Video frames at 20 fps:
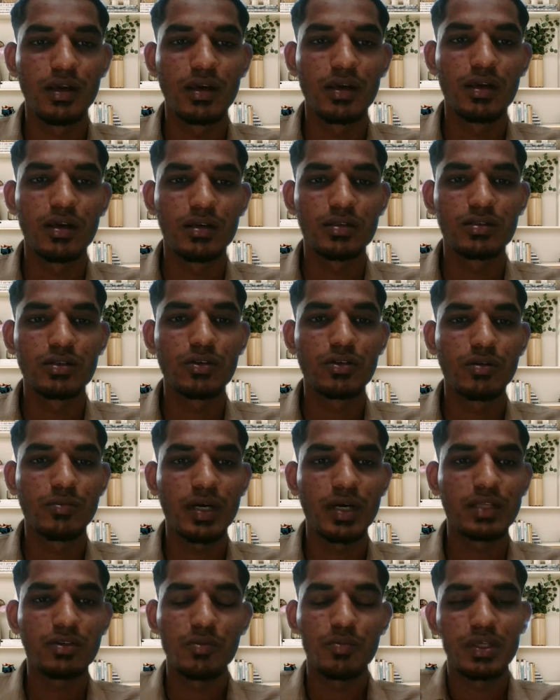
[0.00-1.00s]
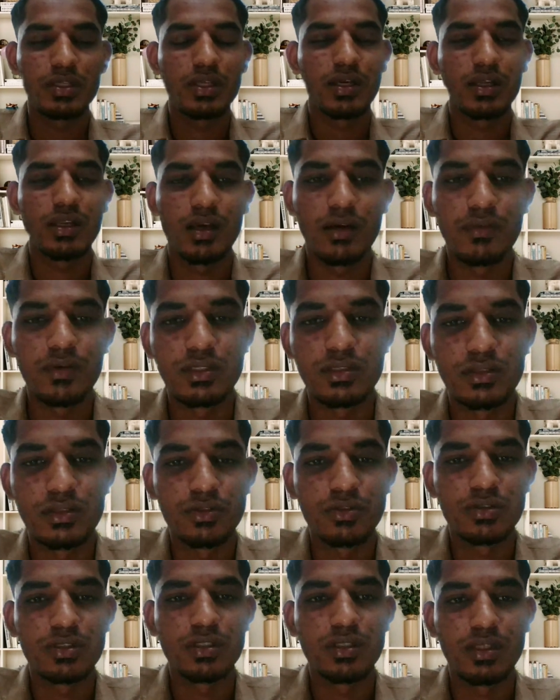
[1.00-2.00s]
So my topic that I was choose
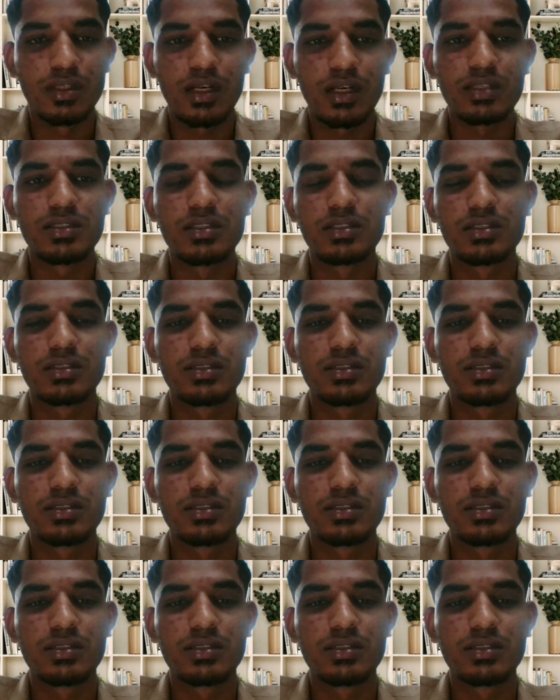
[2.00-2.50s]
in the class is